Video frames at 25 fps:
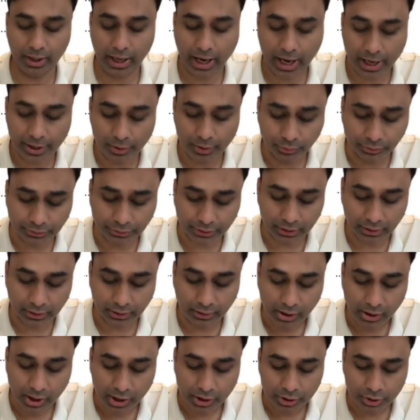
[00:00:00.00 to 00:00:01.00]
iota,
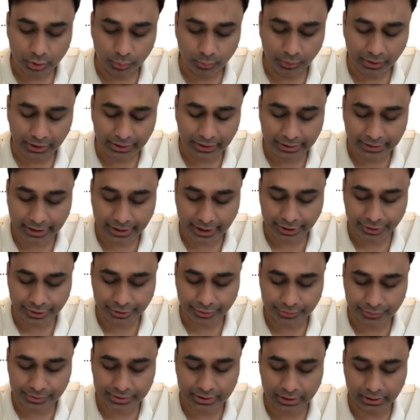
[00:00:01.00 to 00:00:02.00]
you will get
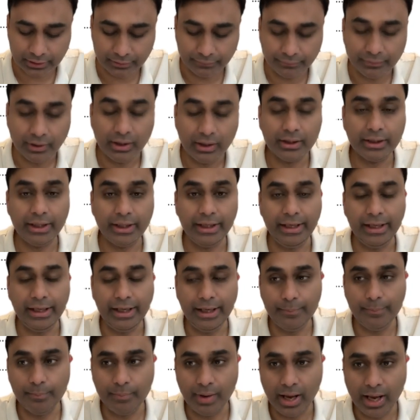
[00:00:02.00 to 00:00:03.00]
yourself the
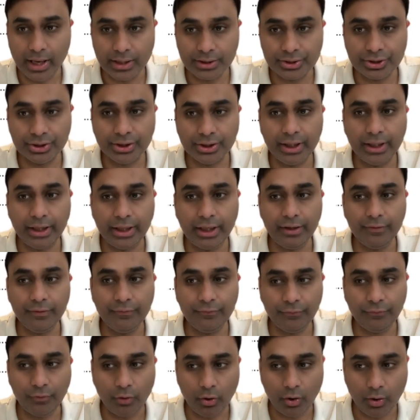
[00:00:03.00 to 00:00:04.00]
imaginary
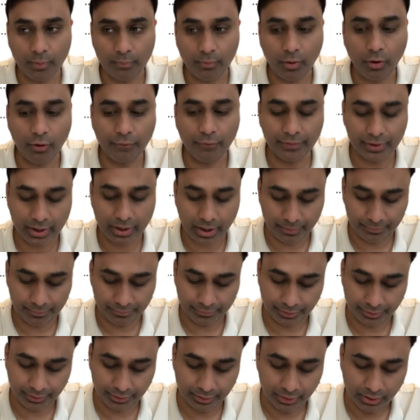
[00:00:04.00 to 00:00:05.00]
form of a
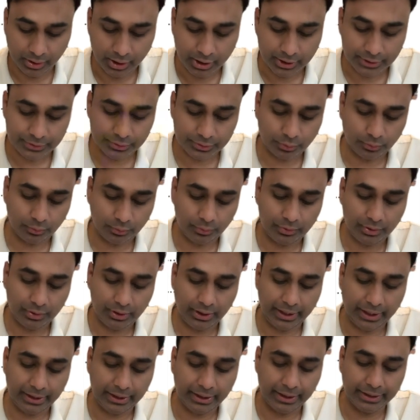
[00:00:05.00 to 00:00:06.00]
number. So
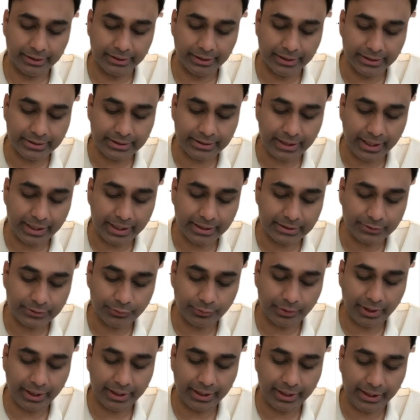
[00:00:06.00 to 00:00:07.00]
like in this case,
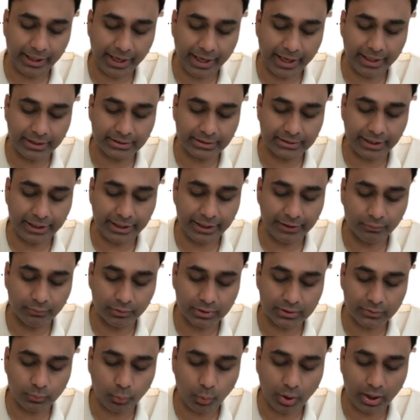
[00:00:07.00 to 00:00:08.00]
you're getting x
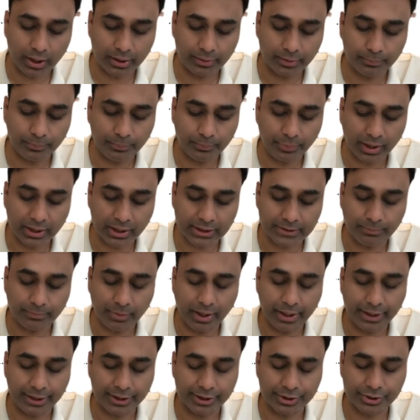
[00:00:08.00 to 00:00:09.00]
equals 1 plus
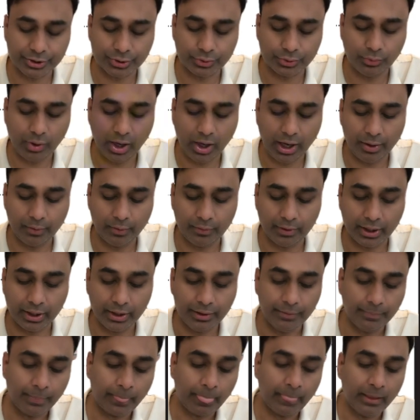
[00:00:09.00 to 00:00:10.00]
minus 2 iota.
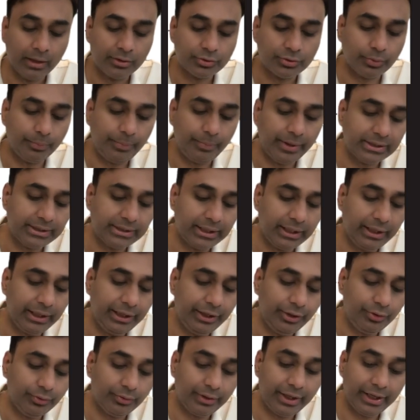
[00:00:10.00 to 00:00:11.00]
So
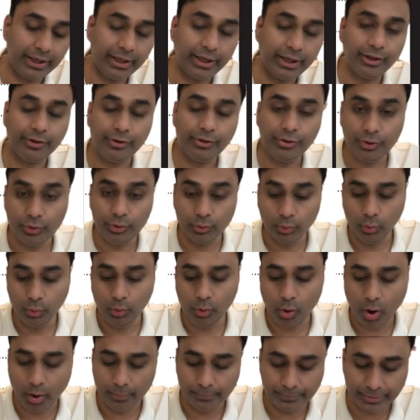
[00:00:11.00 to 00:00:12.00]
basically you're getting two
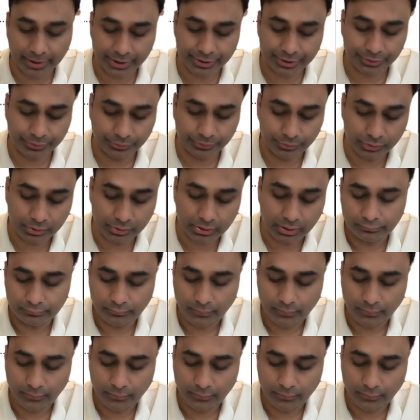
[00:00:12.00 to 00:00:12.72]
complex roots.